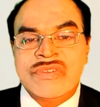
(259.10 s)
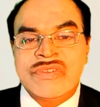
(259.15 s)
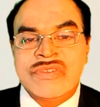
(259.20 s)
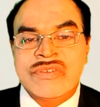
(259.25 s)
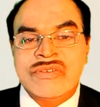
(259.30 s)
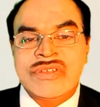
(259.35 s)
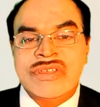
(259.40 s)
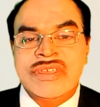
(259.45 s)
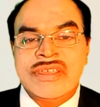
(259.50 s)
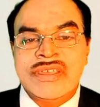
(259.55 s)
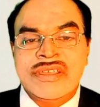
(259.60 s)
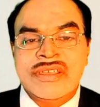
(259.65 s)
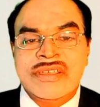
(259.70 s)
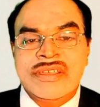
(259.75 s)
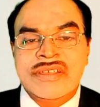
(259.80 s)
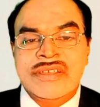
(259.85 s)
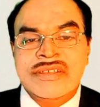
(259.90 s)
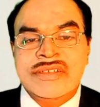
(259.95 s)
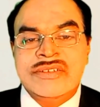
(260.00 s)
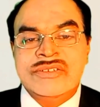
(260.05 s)
Okay.
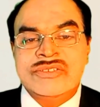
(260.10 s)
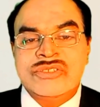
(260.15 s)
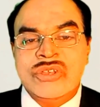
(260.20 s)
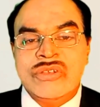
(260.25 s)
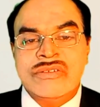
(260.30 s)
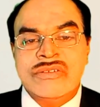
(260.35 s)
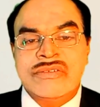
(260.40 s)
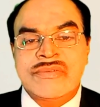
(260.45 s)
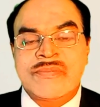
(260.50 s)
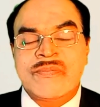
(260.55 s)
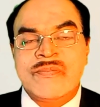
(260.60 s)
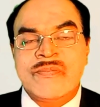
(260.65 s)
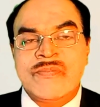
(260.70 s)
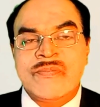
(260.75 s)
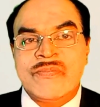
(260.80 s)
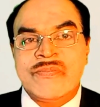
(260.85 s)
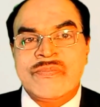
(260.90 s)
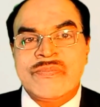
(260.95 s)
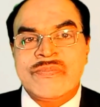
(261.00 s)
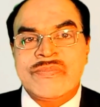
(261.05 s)
So
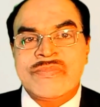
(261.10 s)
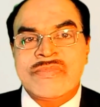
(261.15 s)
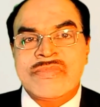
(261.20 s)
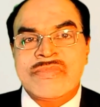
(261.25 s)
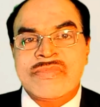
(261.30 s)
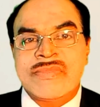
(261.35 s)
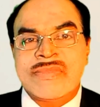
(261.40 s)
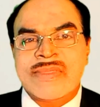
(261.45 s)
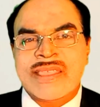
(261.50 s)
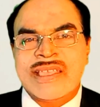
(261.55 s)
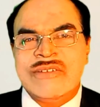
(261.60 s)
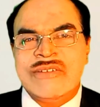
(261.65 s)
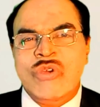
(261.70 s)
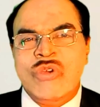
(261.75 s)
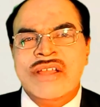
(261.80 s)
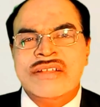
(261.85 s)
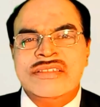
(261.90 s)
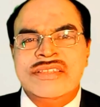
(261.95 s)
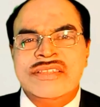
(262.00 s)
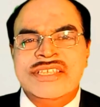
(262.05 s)

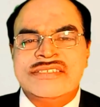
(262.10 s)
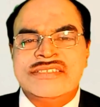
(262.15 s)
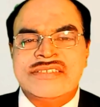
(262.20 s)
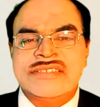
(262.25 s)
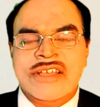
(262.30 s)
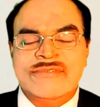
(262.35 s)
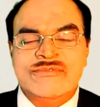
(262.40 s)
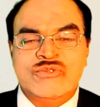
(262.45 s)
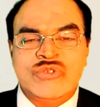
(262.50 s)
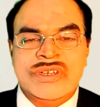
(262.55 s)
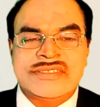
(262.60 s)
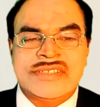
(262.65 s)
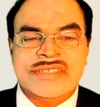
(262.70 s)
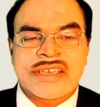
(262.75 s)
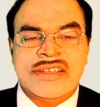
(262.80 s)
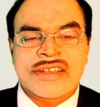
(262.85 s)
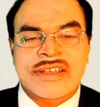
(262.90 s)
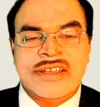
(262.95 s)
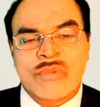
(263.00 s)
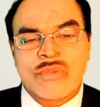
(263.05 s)
what these softwares
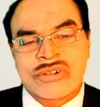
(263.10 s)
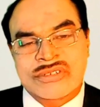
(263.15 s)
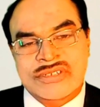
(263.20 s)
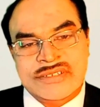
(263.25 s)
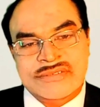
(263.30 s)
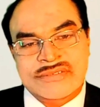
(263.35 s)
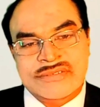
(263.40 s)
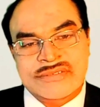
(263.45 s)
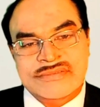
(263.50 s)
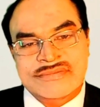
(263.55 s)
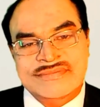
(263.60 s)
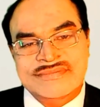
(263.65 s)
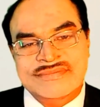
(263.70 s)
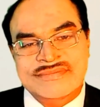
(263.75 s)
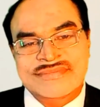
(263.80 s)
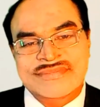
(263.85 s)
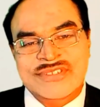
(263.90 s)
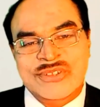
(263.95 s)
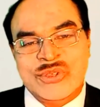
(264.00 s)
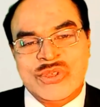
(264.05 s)
are about.
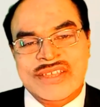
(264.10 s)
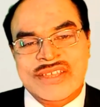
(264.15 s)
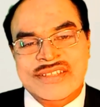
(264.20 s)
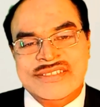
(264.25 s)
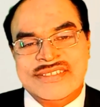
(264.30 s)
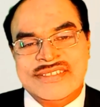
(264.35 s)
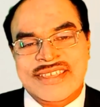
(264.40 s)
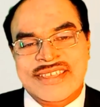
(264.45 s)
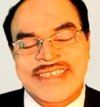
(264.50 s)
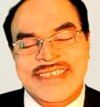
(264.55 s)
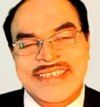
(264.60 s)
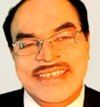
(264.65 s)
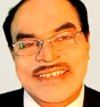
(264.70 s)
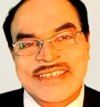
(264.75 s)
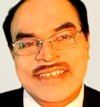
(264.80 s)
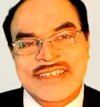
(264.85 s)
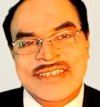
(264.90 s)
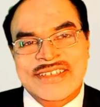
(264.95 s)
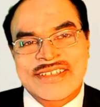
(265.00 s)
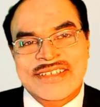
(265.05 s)
You can see
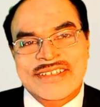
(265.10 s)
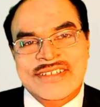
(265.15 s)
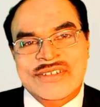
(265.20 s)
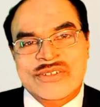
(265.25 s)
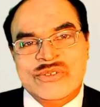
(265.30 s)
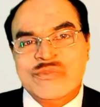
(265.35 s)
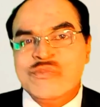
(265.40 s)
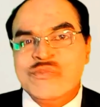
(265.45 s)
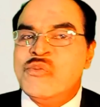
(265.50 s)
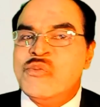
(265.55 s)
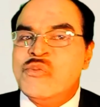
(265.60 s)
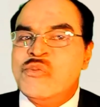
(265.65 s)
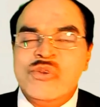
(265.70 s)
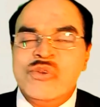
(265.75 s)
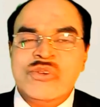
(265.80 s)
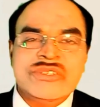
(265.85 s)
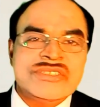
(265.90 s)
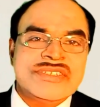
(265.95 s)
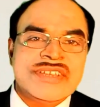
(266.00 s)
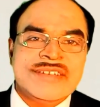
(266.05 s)

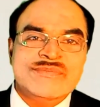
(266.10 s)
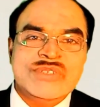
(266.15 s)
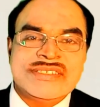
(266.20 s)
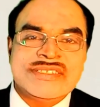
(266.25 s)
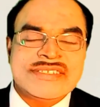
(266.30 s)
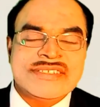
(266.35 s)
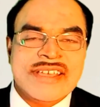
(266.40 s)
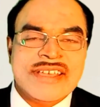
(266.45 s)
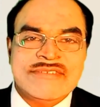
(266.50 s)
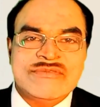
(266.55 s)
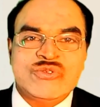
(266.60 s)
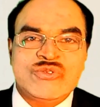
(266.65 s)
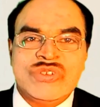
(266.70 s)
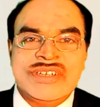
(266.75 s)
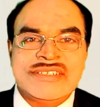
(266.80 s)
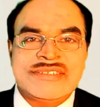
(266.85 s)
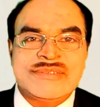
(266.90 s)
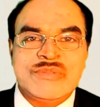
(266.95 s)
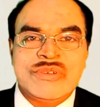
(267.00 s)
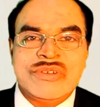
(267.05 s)
most of the
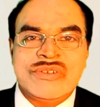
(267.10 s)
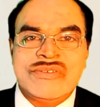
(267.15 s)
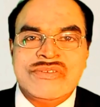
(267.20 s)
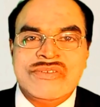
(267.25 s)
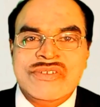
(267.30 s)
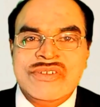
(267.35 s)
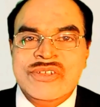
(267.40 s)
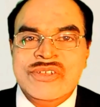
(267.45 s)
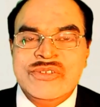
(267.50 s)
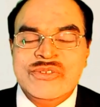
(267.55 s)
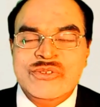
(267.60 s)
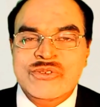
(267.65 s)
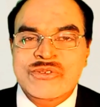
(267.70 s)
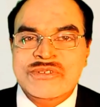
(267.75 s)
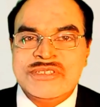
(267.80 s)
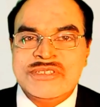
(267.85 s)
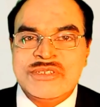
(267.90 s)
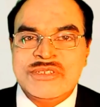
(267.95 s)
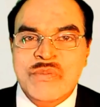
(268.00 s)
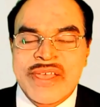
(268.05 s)
softwares
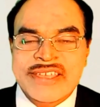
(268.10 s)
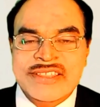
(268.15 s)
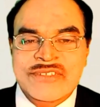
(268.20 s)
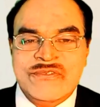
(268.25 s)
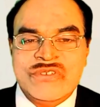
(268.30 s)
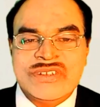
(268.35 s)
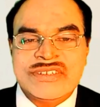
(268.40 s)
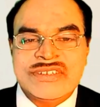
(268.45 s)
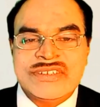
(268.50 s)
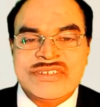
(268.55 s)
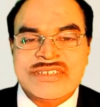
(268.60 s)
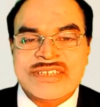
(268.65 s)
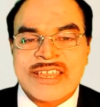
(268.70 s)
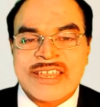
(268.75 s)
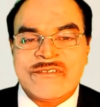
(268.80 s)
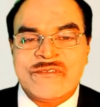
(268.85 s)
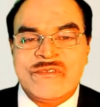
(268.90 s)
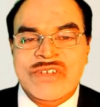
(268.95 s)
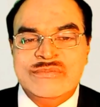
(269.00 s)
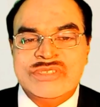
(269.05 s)
used by the fintech
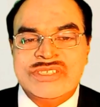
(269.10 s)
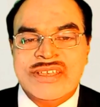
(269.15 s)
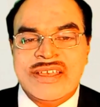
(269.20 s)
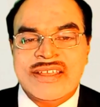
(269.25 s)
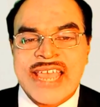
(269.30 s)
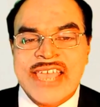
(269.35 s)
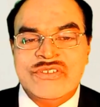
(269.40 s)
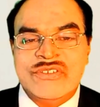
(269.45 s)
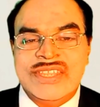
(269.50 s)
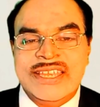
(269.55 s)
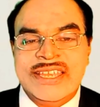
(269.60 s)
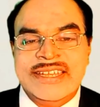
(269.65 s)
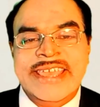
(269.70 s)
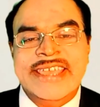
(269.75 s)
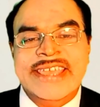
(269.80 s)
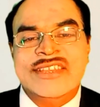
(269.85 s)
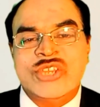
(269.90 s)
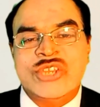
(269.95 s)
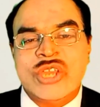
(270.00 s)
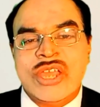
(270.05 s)
firms are having the
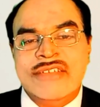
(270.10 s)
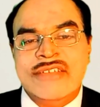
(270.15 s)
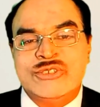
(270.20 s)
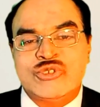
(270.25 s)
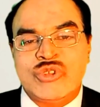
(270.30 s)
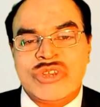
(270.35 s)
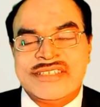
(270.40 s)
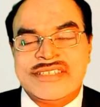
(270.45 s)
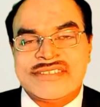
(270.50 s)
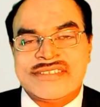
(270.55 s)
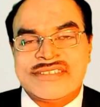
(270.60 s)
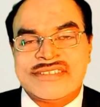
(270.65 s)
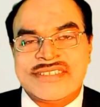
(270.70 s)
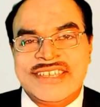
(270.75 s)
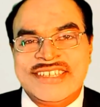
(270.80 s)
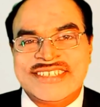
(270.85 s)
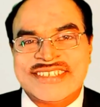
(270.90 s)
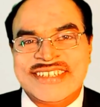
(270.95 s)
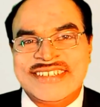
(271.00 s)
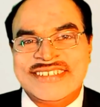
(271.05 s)
data
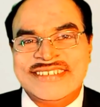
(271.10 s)
visualization.